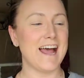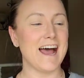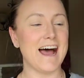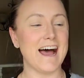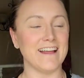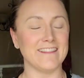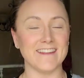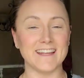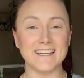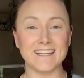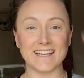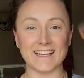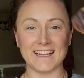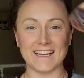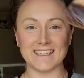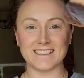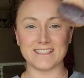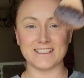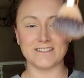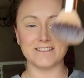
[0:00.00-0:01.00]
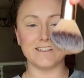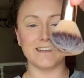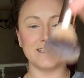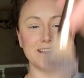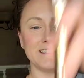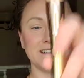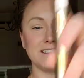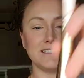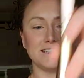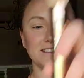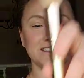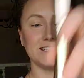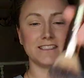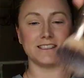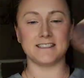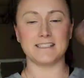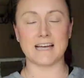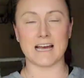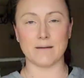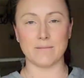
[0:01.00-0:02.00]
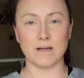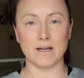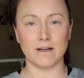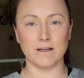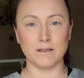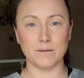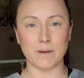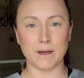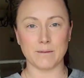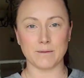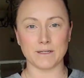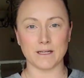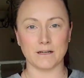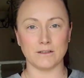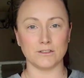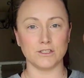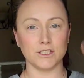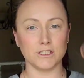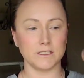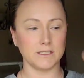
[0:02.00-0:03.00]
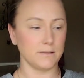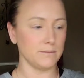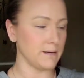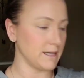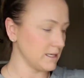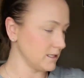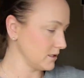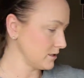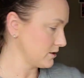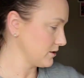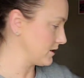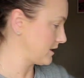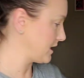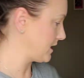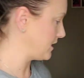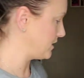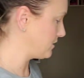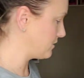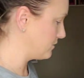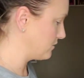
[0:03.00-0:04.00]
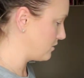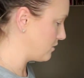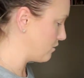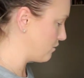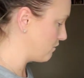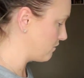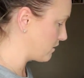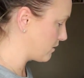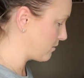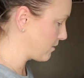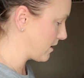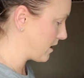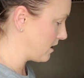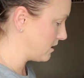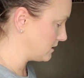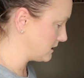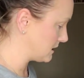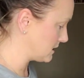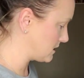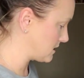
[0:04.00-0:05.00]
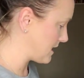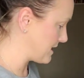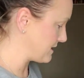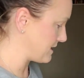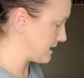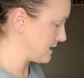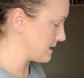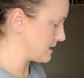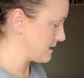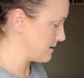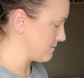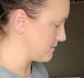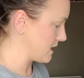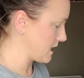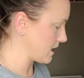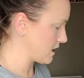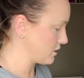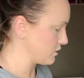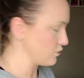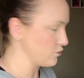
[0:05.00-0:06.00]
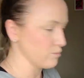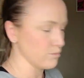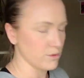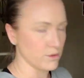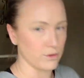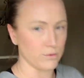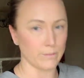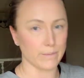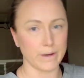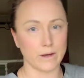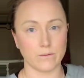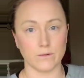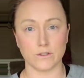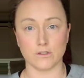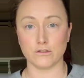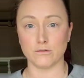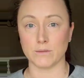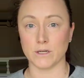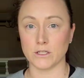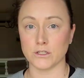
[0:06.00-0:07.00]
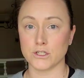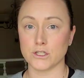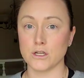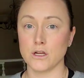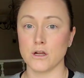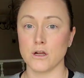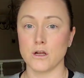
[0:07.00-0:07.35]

And then I like to just dab it on the paper towel just a bit so that I don't over bronze and end up like an Oompa Loompa with too much.